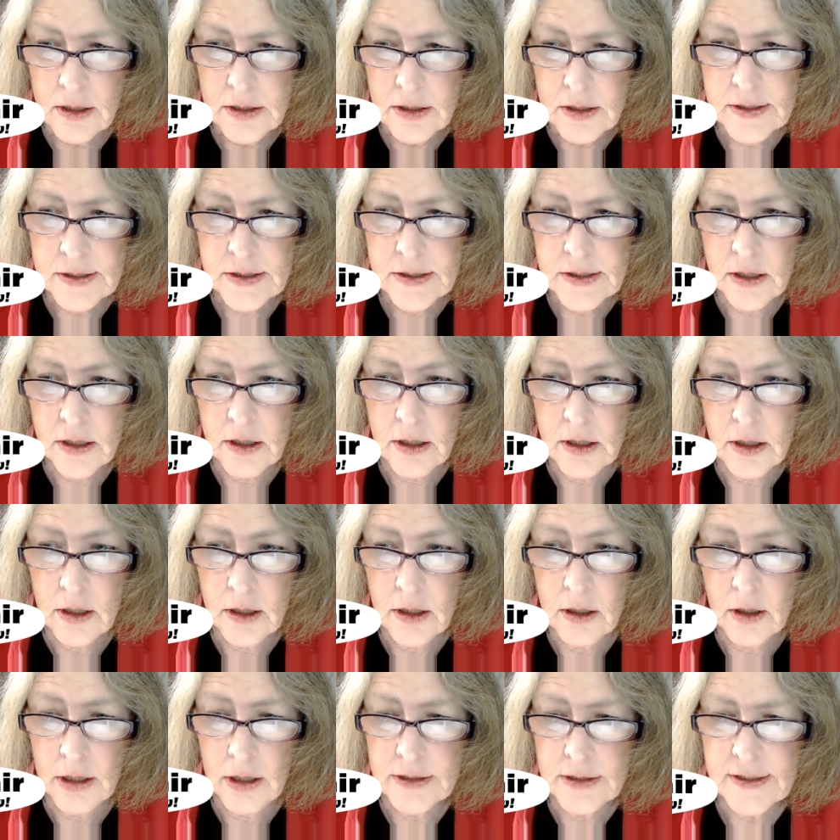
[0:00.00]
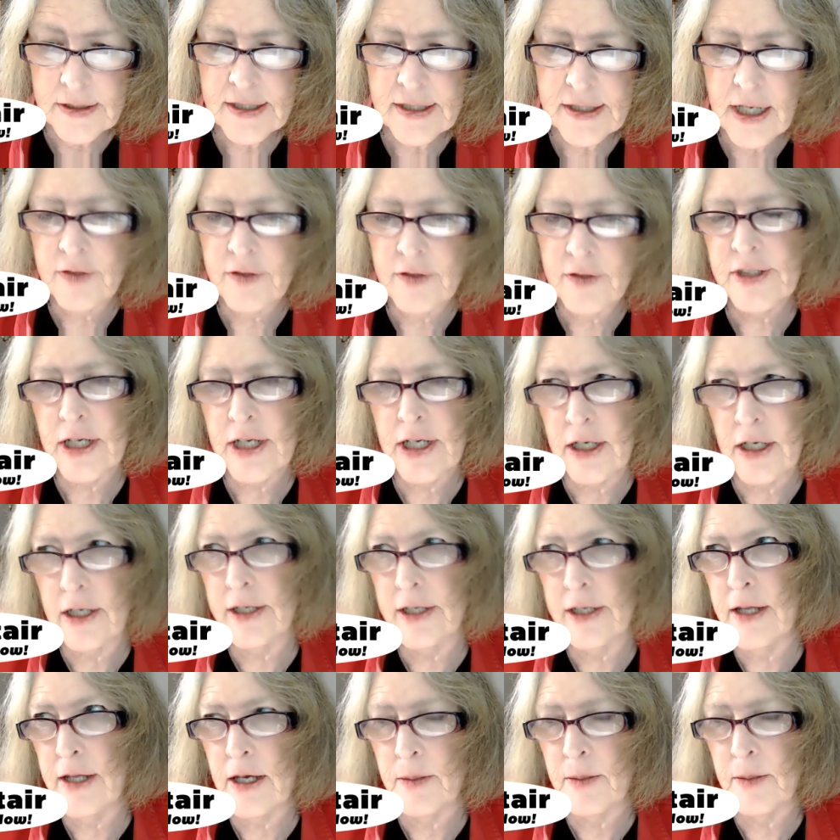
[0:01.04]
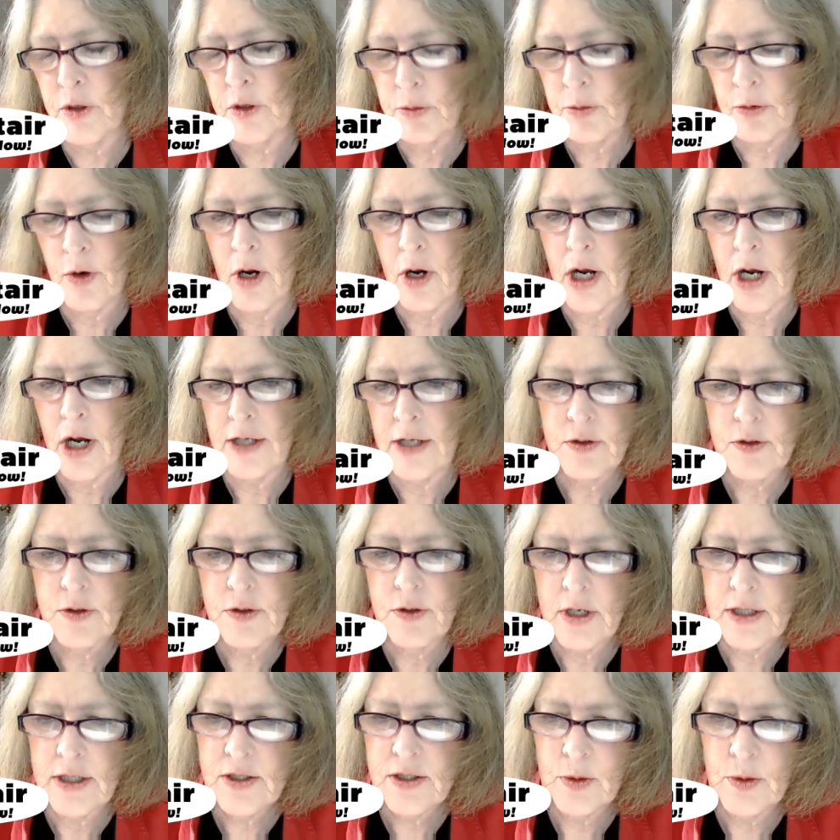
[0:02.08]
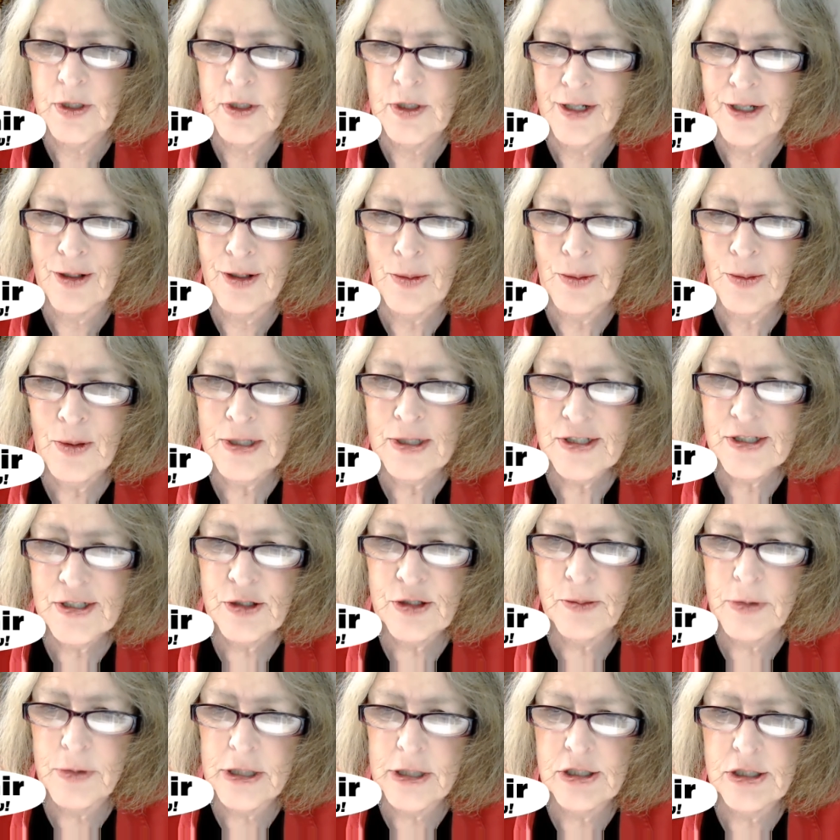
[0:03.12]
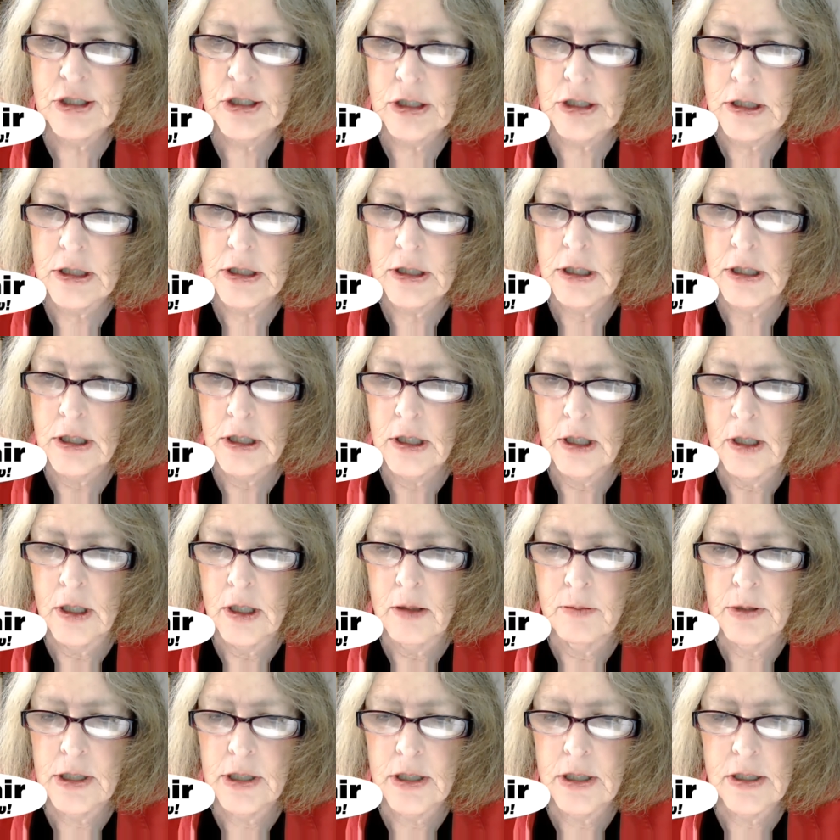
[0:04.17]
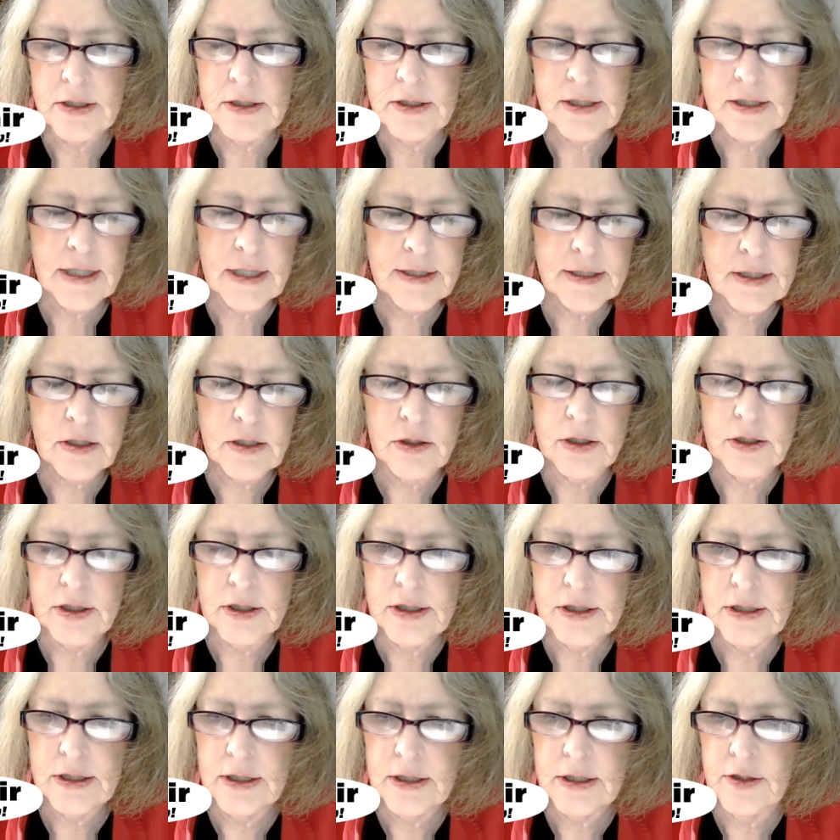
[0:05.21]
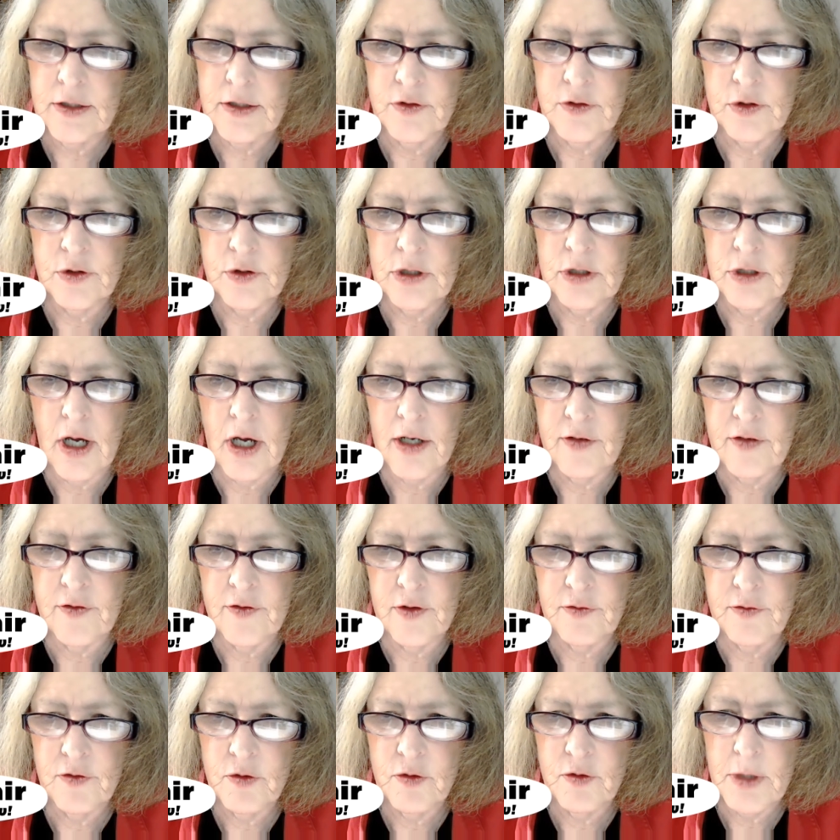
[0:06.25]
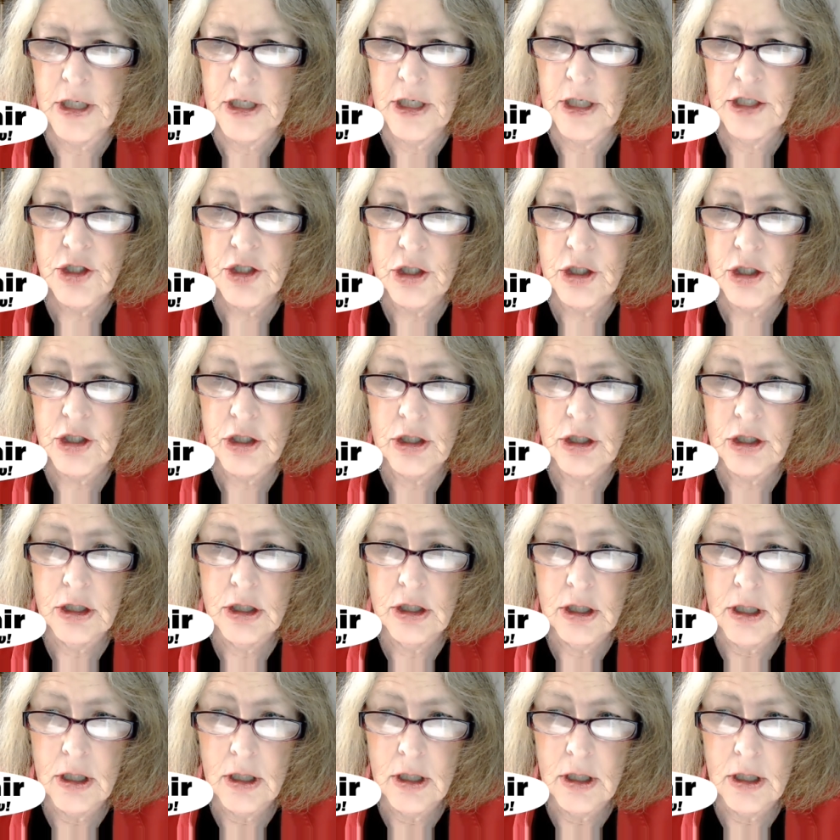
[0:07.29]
So instead of telling them the price, you ask what's your budget, because that's going to give you a lot of information.